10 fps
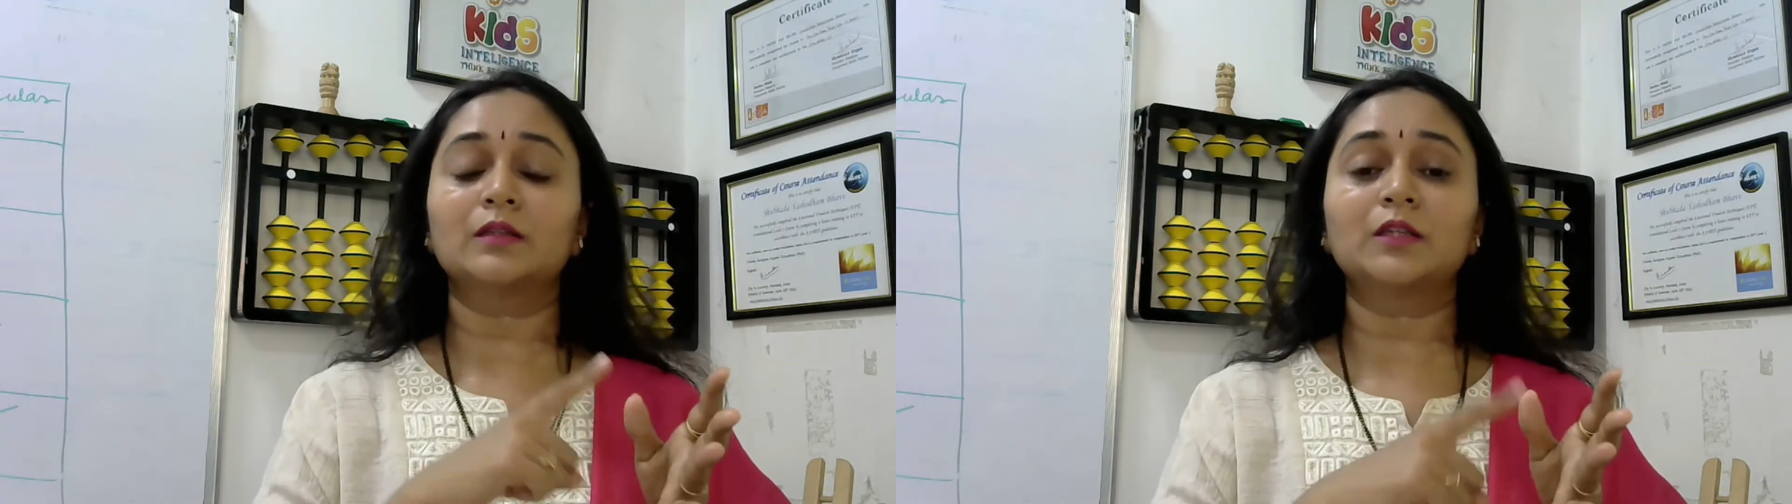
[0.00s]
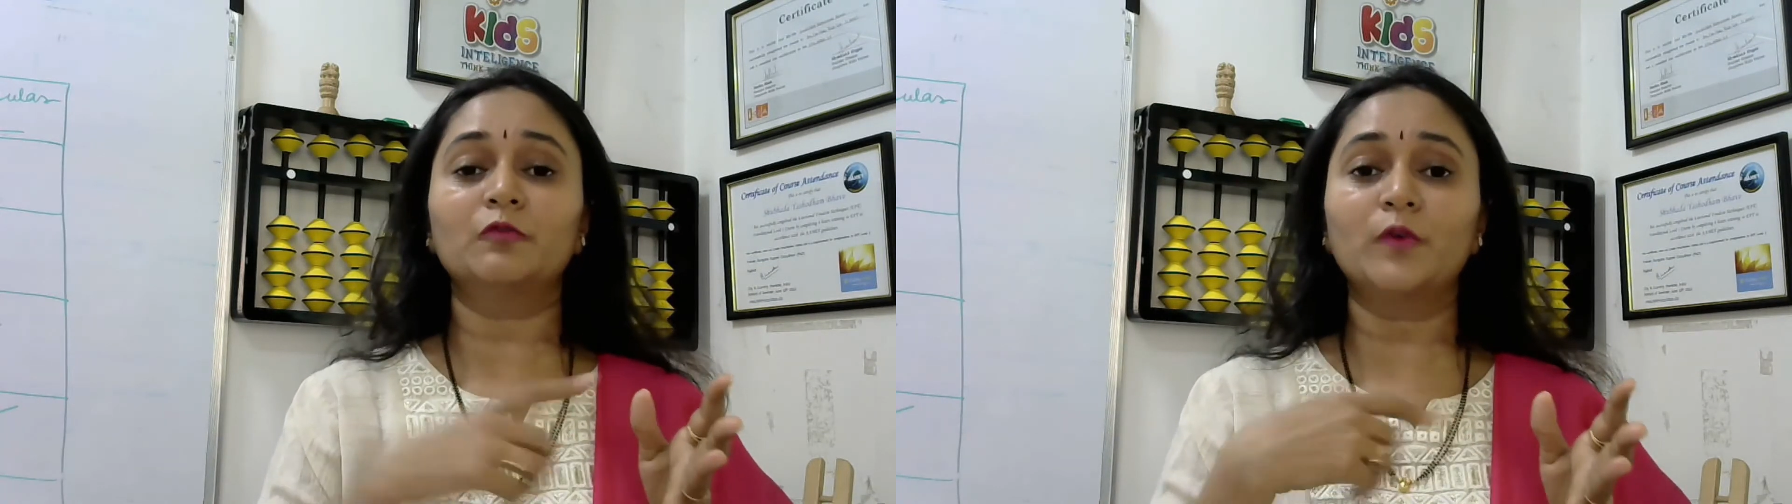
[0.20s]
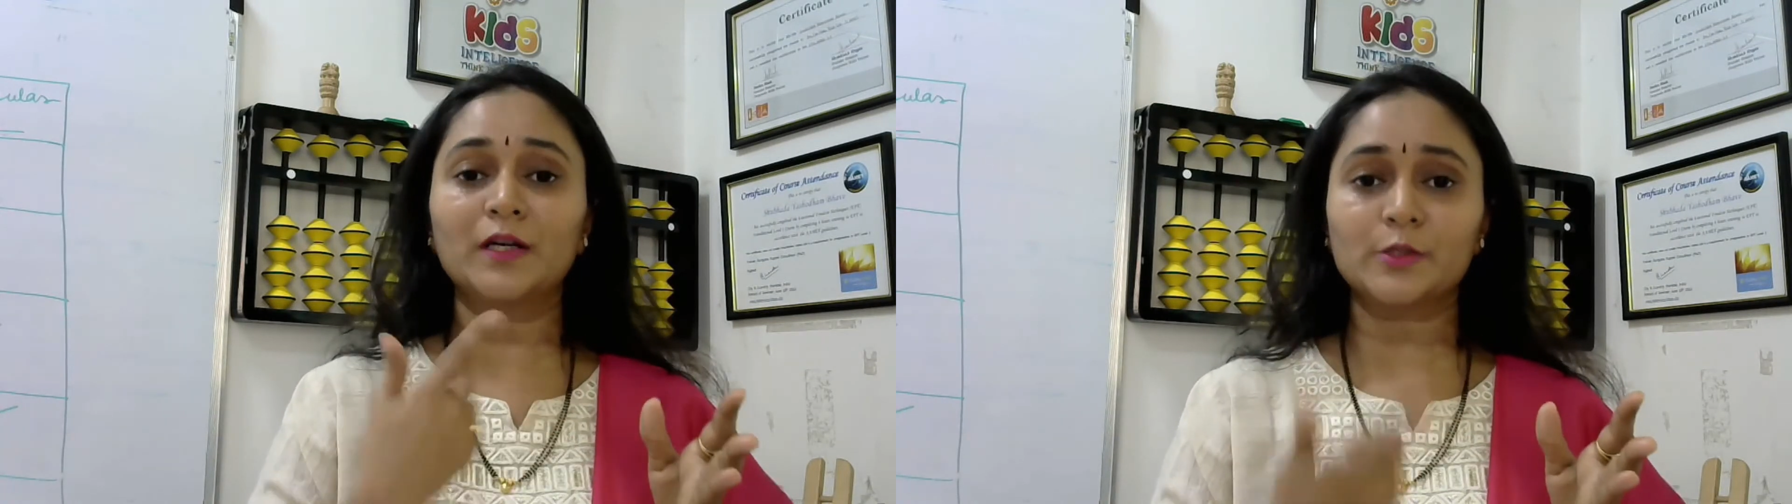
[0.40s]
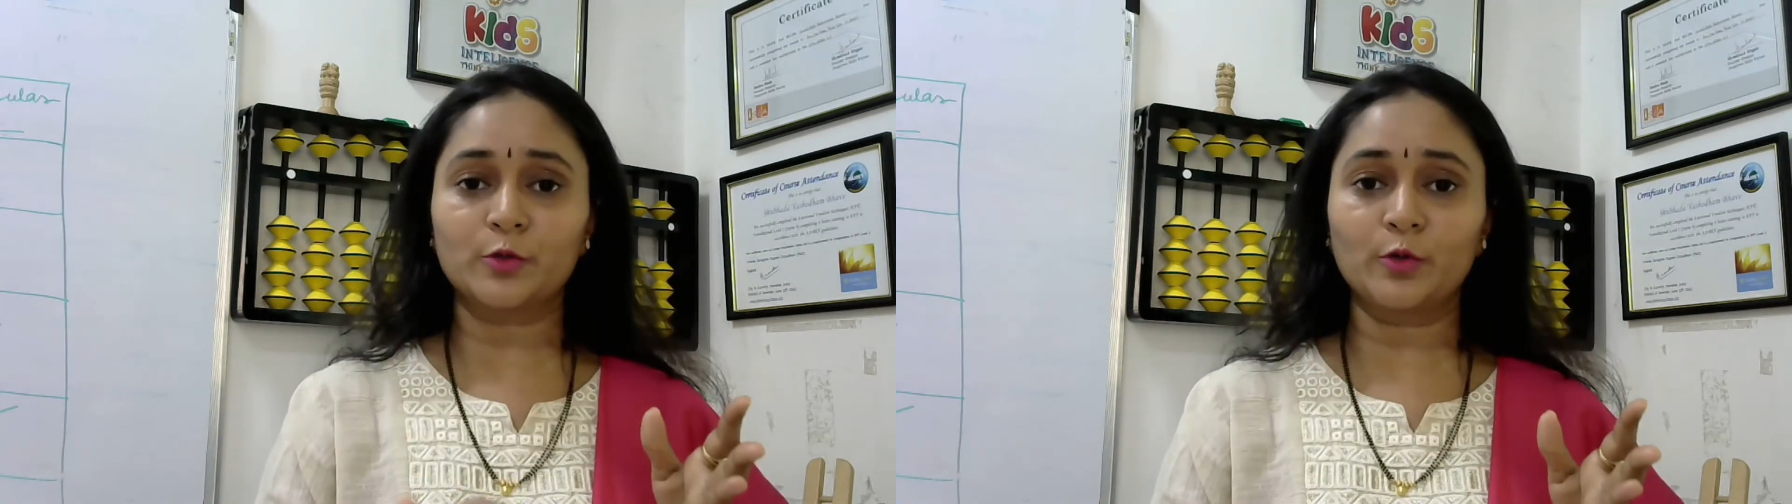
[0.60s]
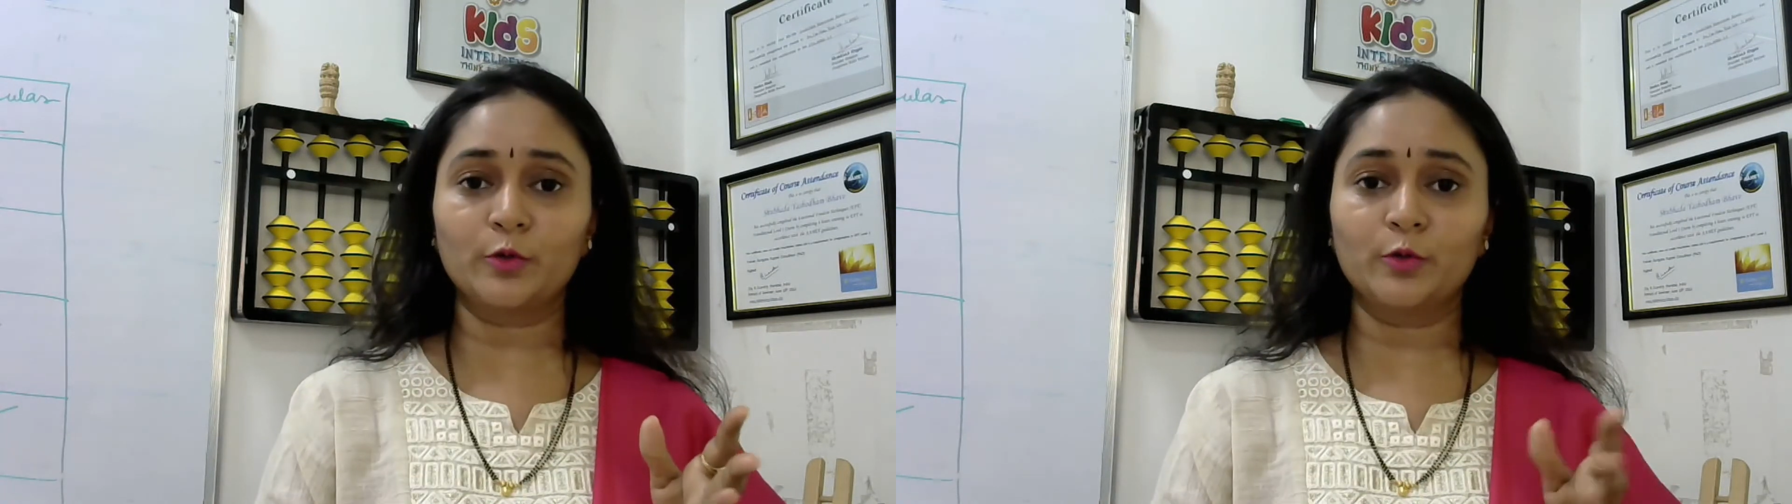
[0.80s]
The
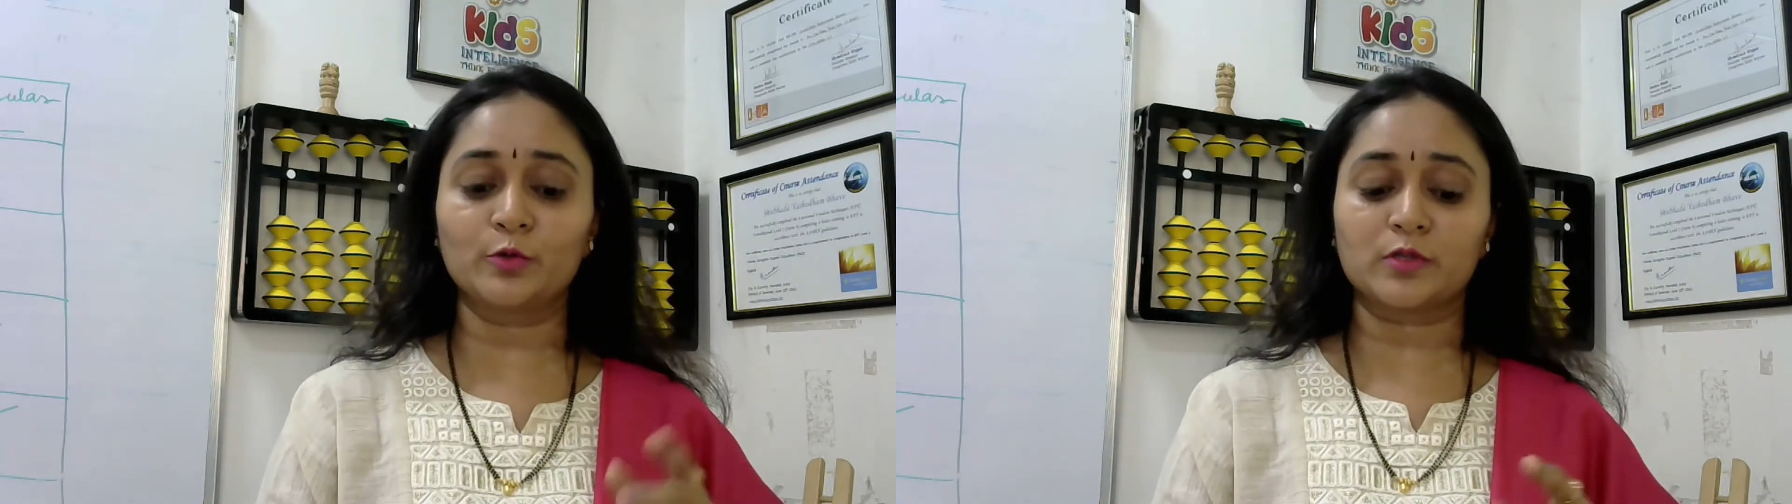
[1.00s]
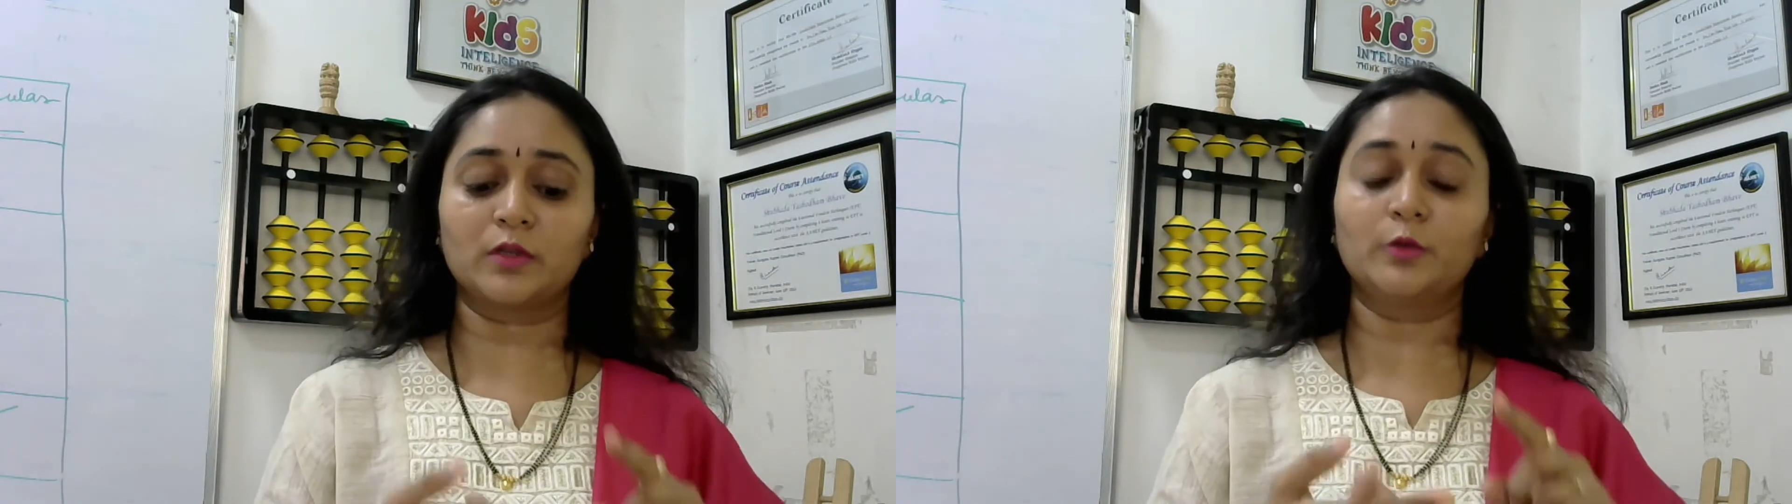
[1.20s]
words you use,